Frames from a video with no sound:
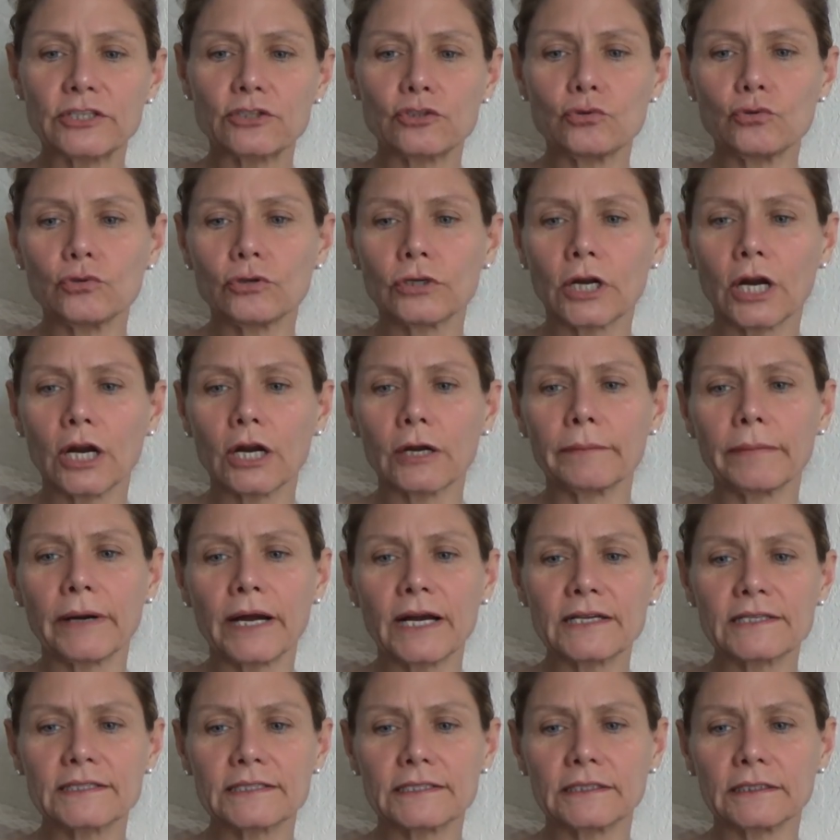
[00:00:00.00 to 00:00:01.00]
two
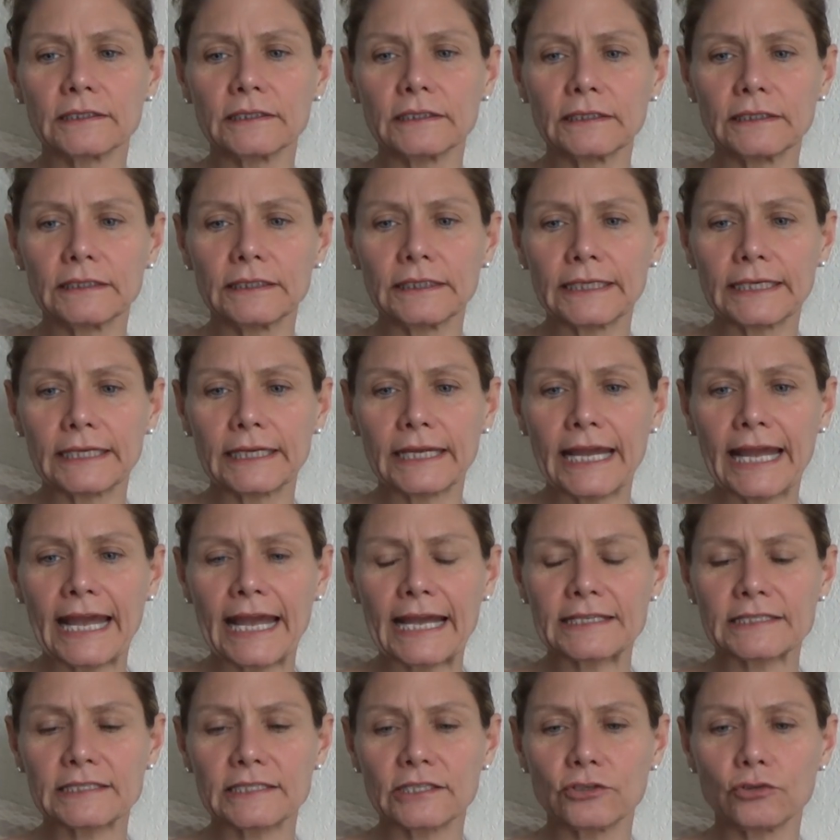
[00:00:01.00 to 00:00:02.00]
carboxylic
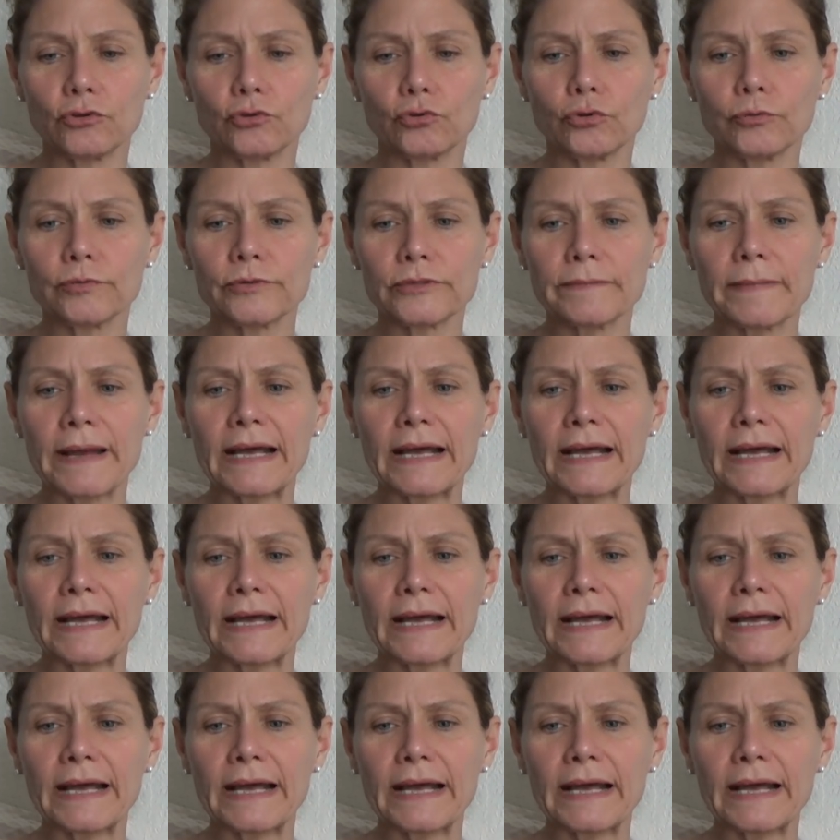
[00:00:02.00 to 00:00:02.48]
acid groups.